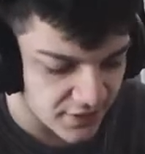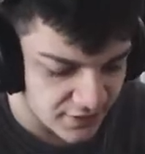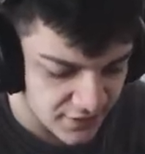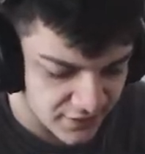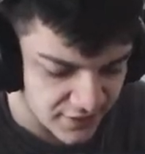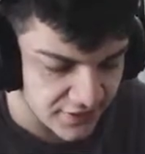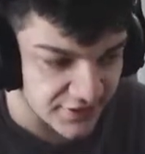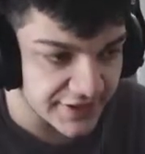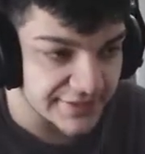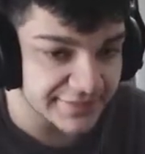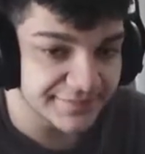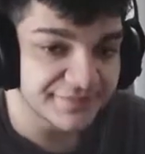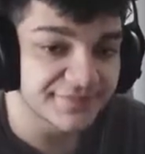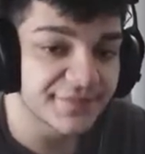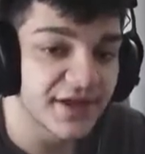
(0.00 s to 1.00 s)
Alright,
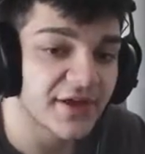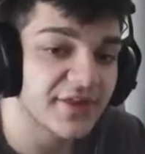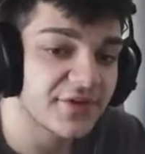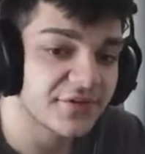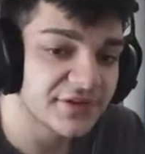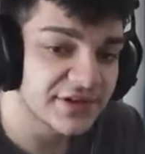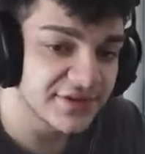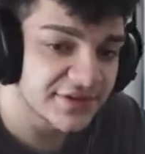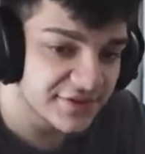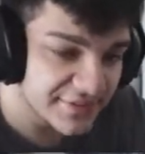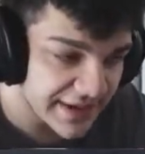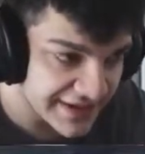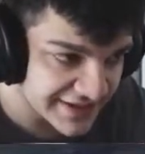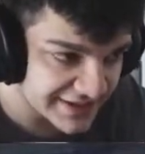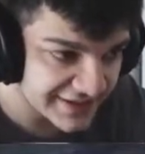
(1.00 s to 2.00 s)
now that we loaded
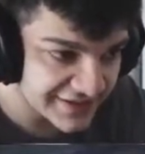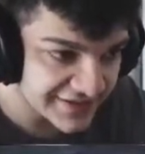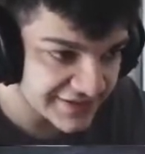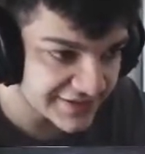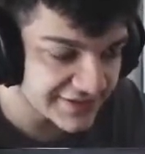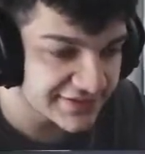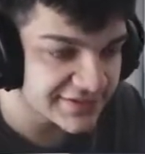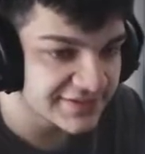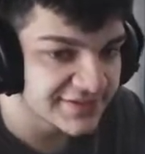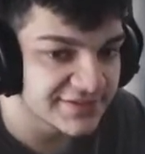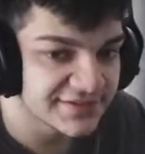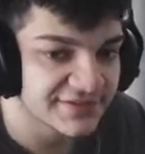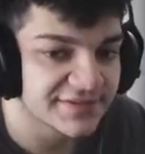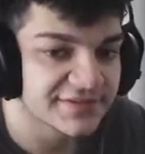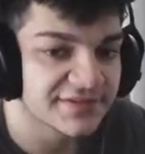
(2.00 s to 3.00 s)
back in,
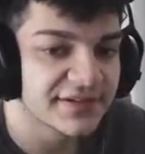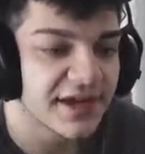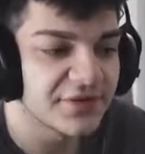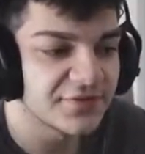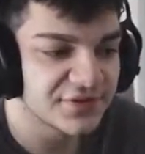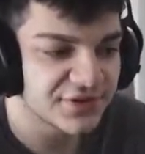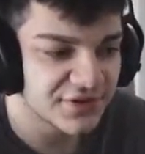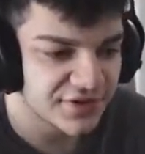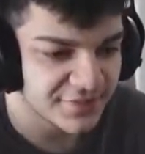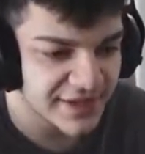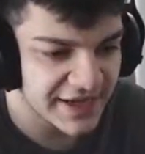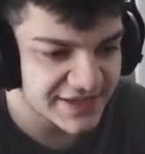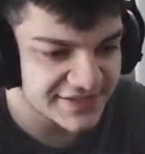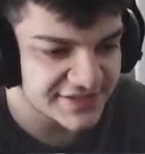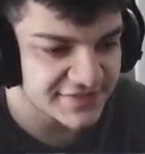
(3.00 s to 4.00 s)
and we know the
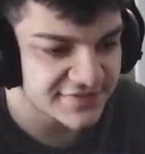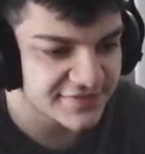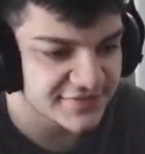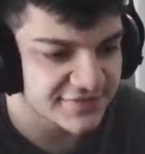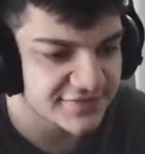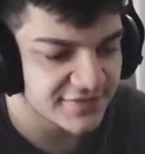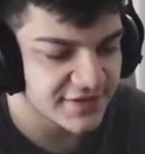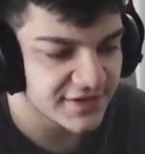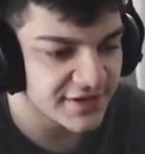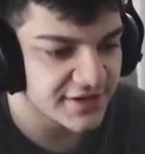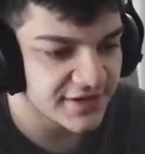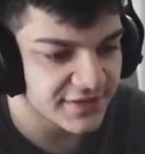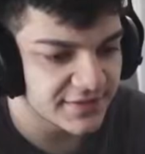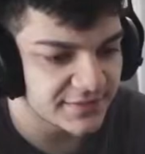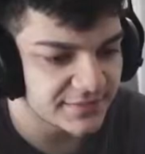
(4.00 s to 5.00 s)
passive,
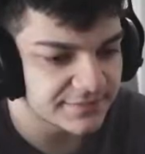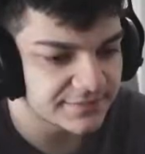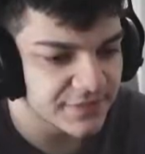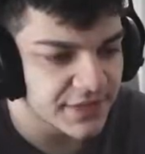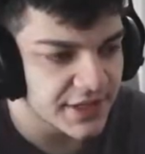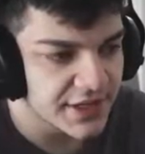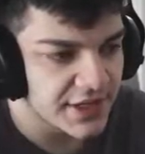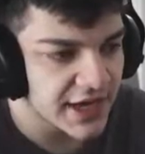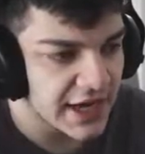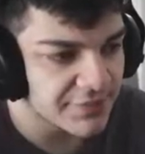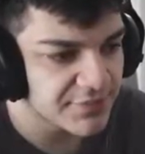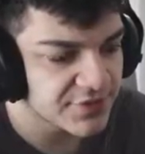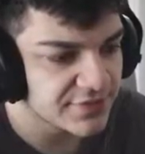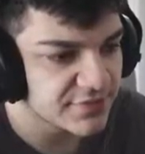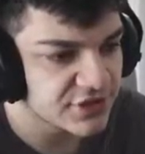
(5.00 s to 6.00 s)
I
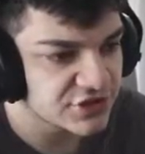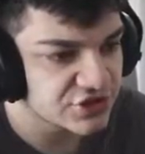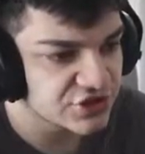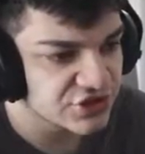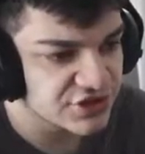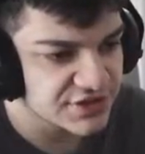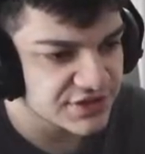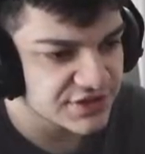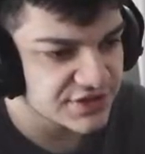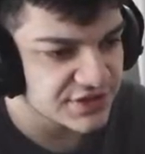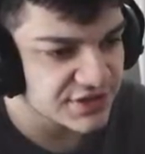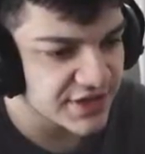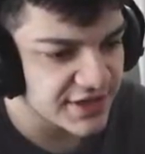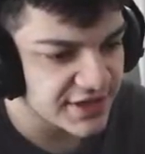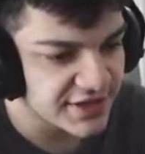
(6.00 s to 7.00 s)
pretty much just,
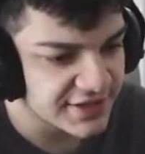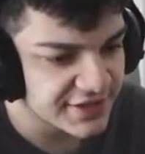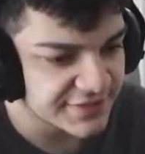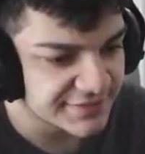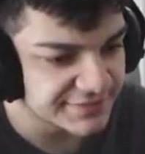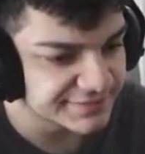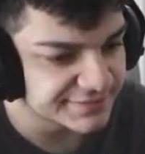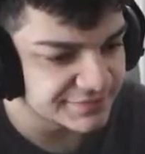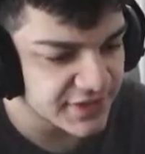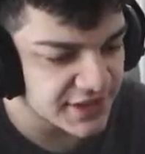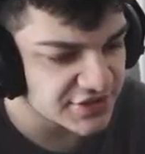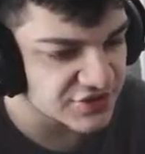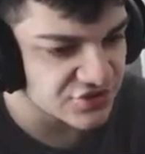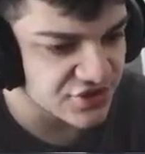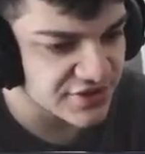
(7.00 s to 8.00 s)
I
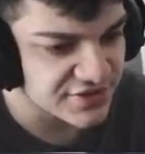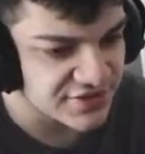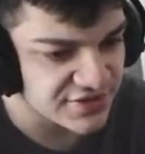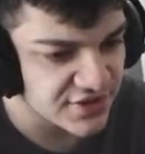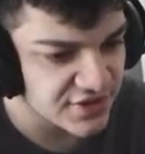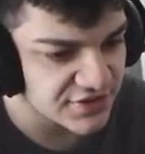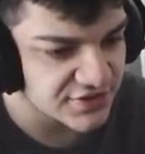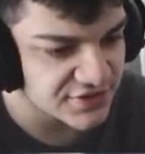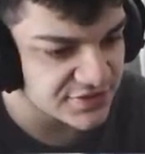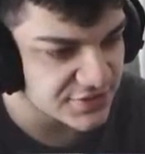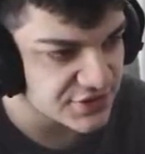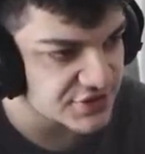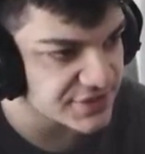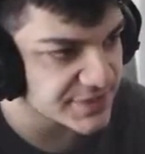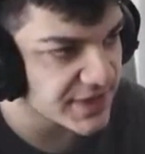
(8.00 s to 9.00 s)
just try to stall here as
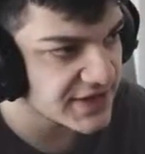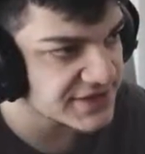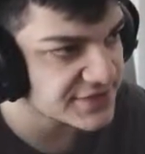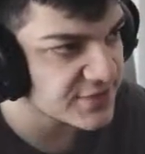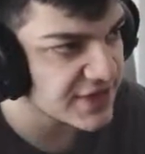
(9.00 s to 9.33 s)
much as possible.